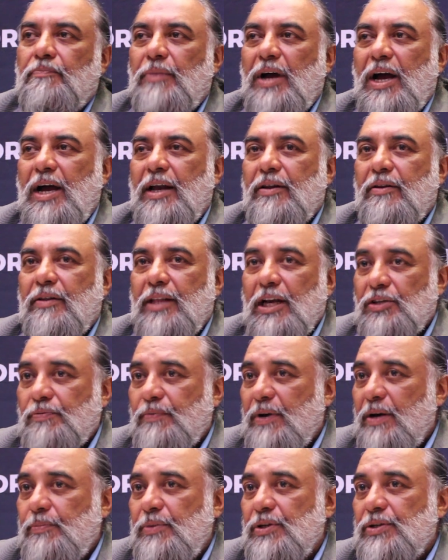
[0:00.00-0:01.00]
and
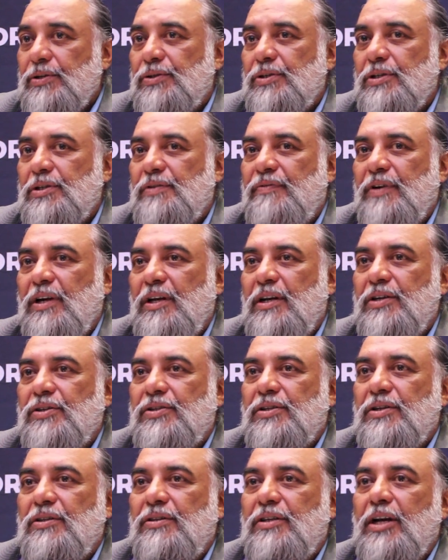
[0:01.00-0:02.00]
that's why businesses fail,
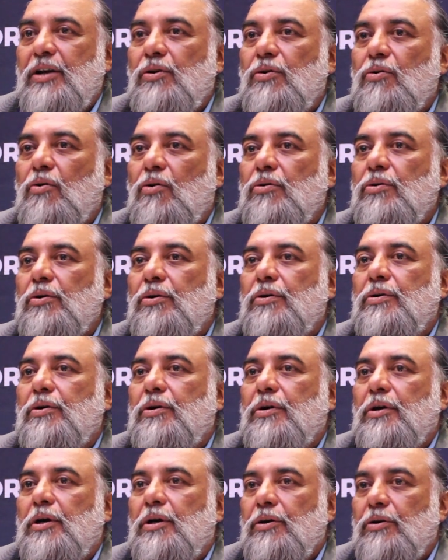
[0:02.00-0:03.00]
is they don't
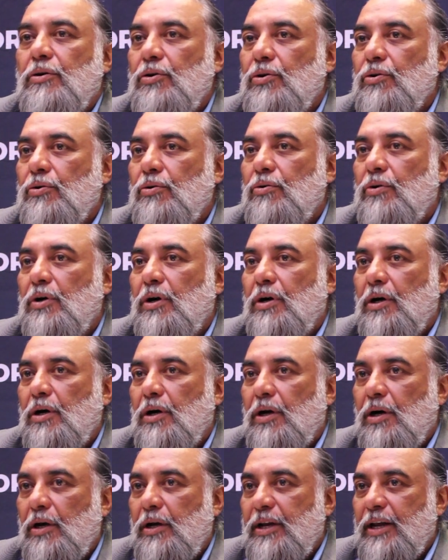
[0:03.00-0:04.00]
do
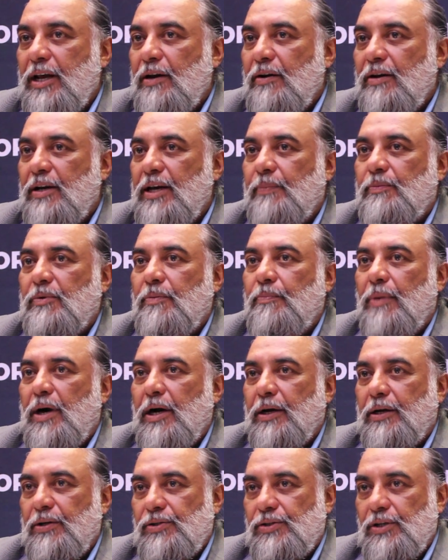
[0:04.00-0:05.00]
an in-depth
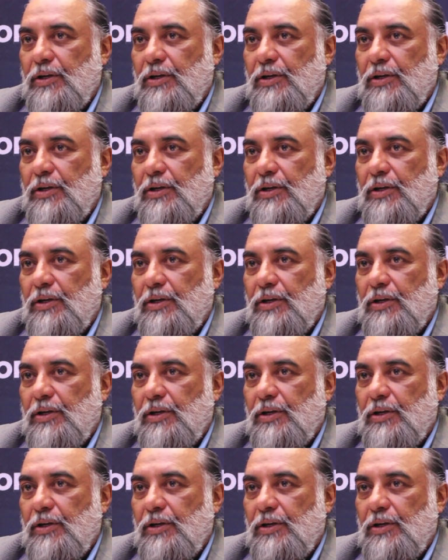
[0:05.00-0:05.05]
market